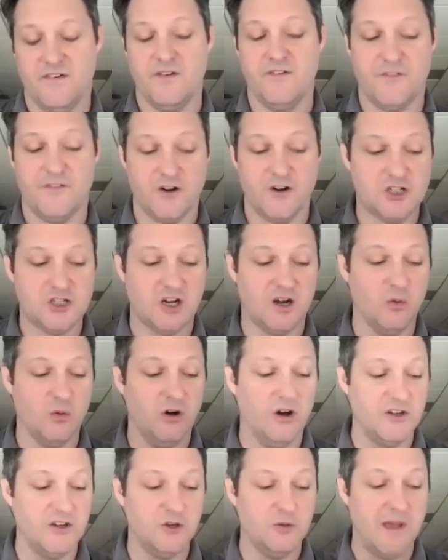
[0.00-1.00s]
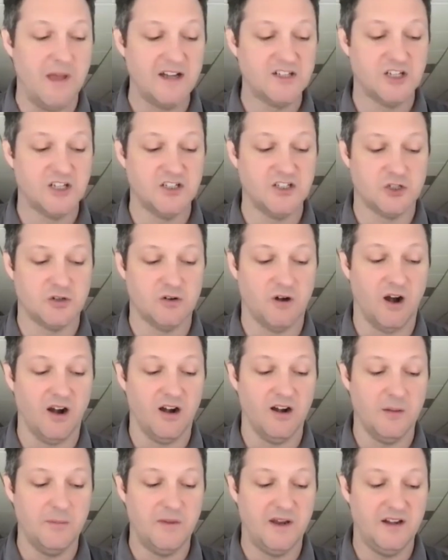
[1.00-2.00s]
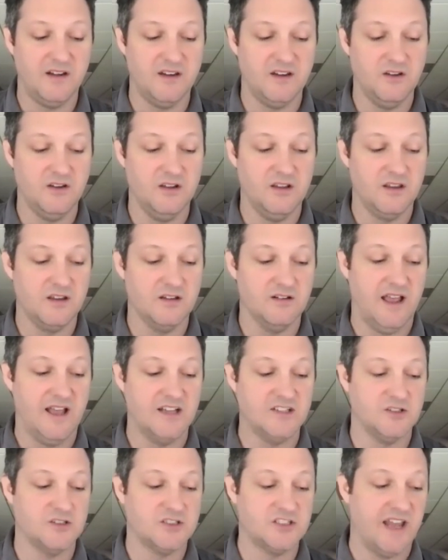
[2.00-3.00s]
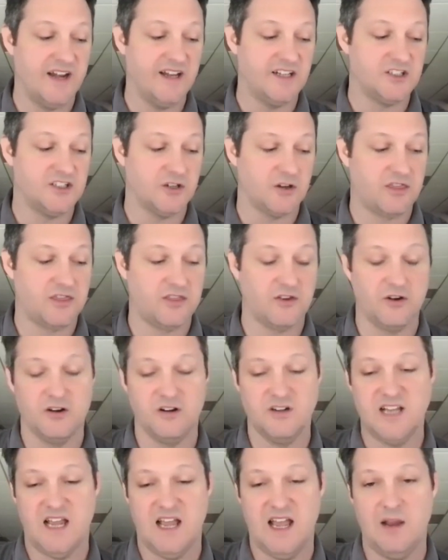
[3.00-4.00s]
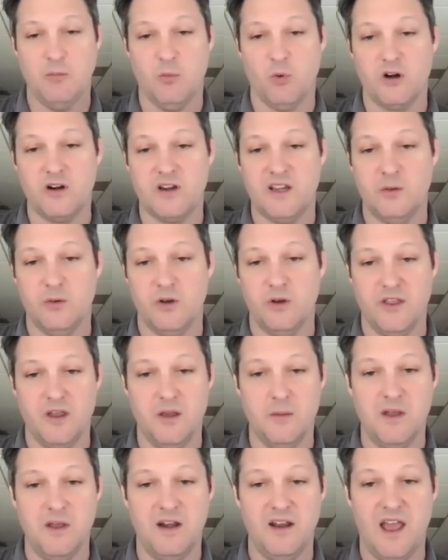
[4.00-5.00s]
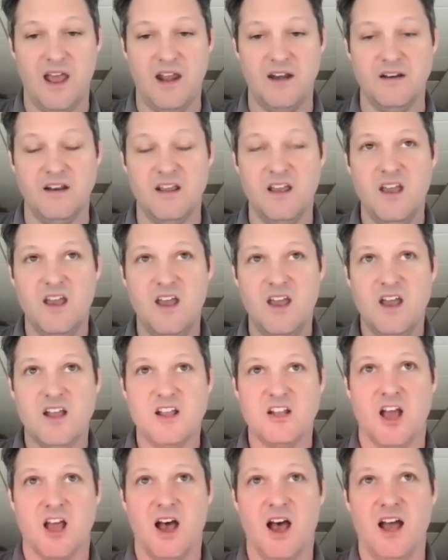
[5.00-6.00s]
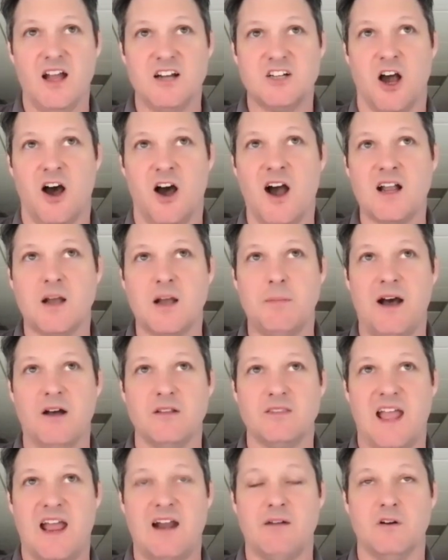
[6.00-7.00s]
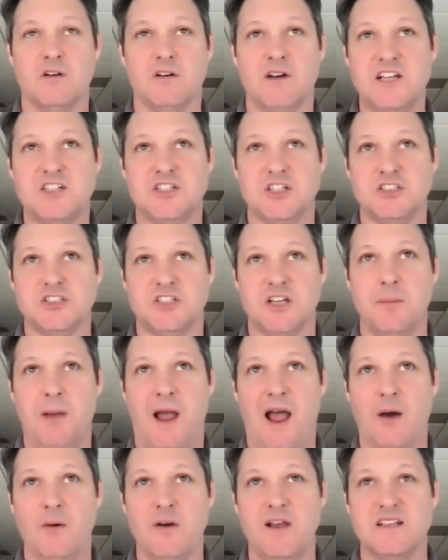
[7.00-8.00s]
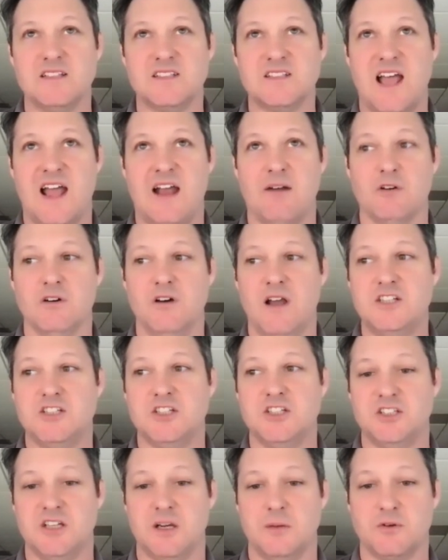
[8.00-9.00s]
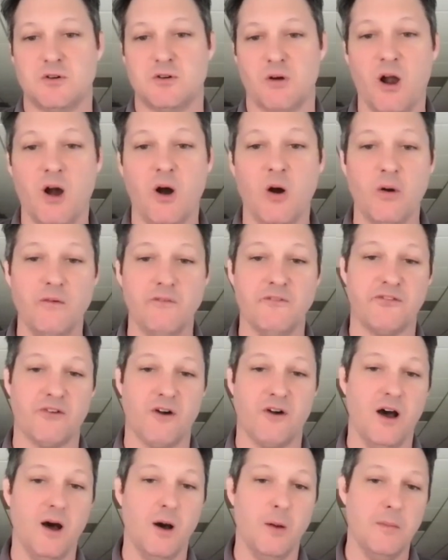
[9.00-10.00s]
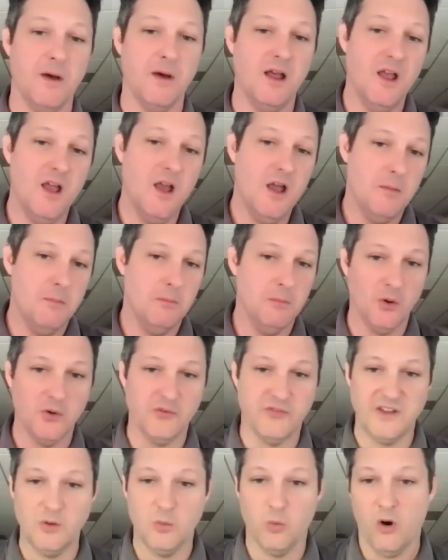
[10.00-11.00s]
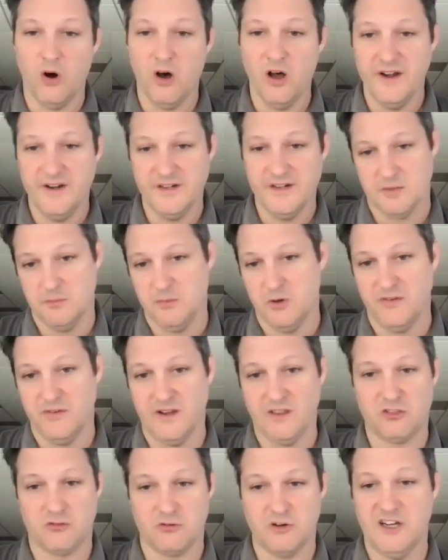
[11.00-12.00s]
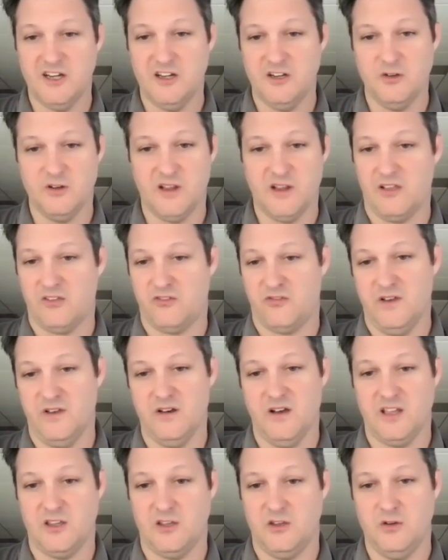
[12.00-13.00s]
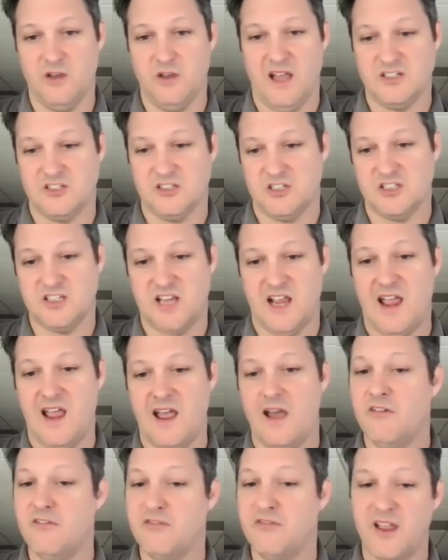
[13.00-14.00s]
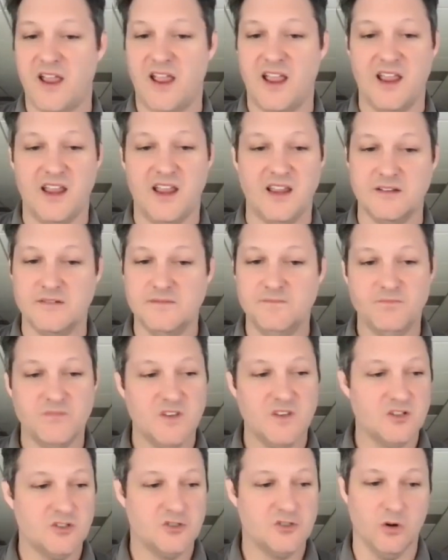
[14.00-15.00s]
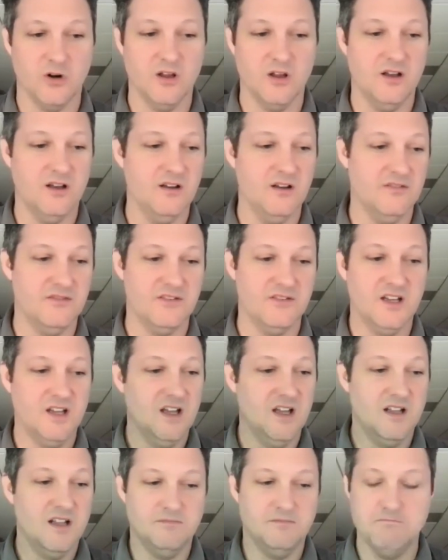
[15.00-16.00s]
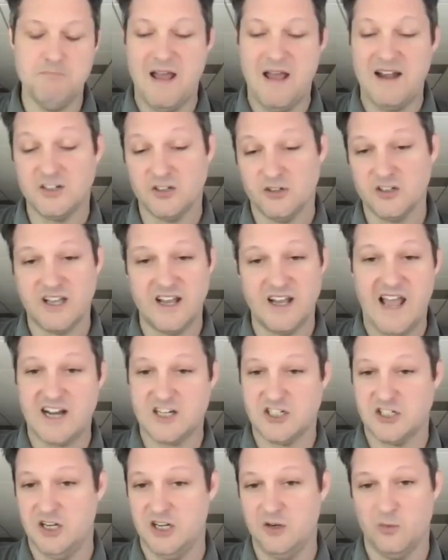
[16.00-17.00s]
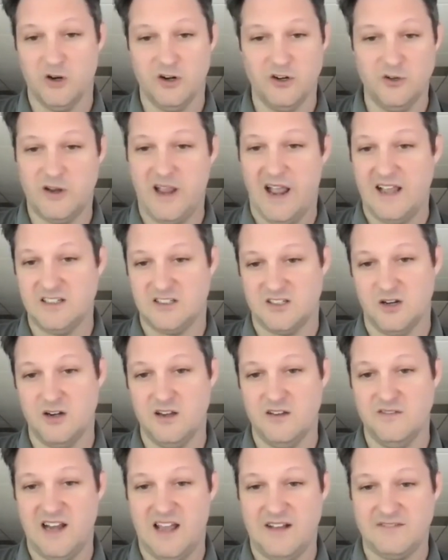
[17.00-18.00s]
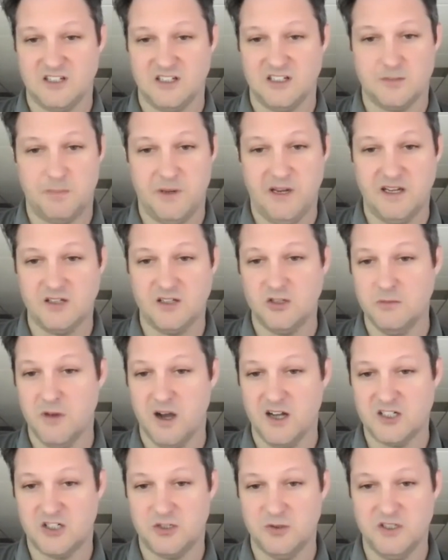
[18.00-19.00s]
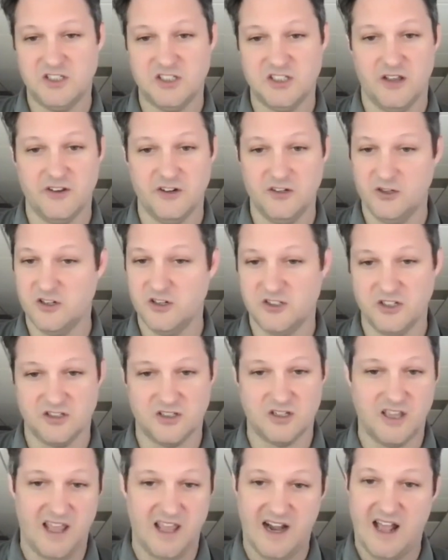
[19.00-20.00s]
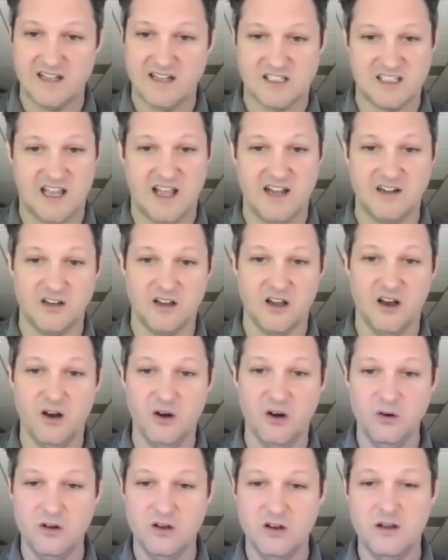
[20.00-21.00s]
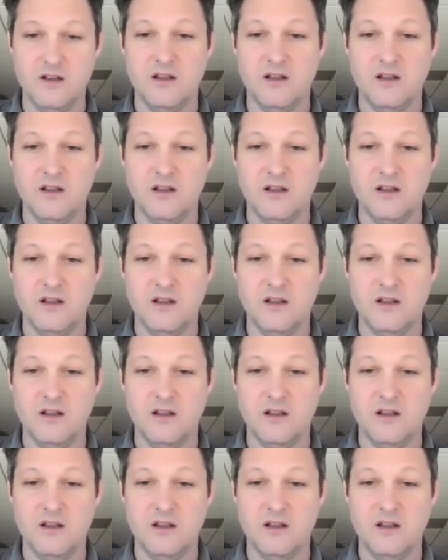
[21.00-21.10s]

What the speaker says: For sure. Well, and you mentioned Gerard. I mean, as you said, it's your third time working with him, and talk about that relationship. How has that relationship grown from movie 1 to movie 3? Do you guys feel like you guys just have a sort of mental connection where you guys don't even have to speak too much to each other and you can just get on set and go?